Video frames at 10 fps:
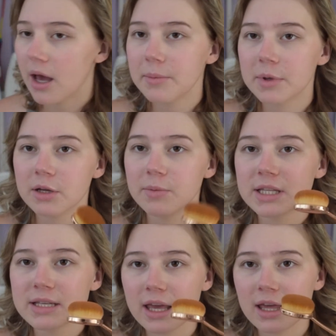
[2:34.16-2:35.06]
gonna be
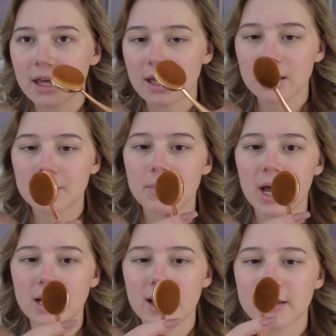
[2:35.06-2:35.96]
taking
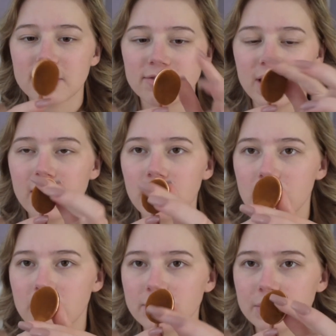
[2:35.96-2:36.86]
my like flat
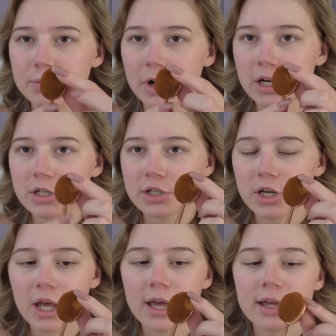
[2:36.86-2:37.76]
oval brush.
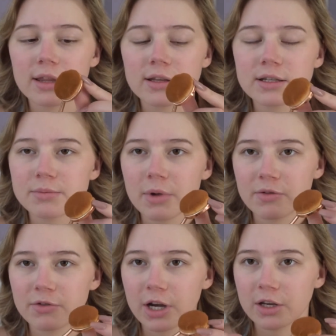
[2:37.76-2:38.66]
This my
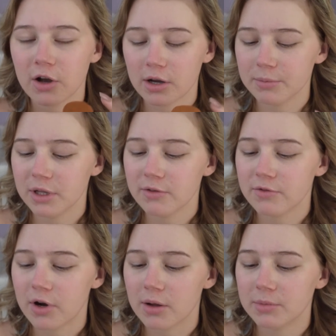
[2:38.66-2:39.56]
friend got me
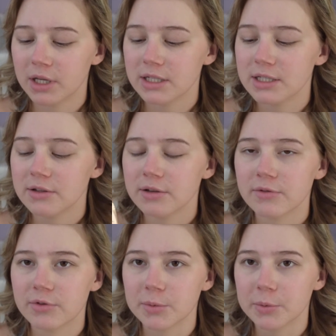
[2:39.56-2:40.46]
from London
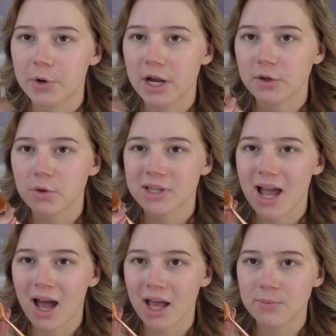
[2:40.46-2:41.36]
from a brand called
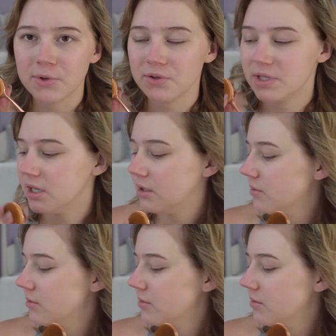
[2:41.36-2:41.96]
iBeauty.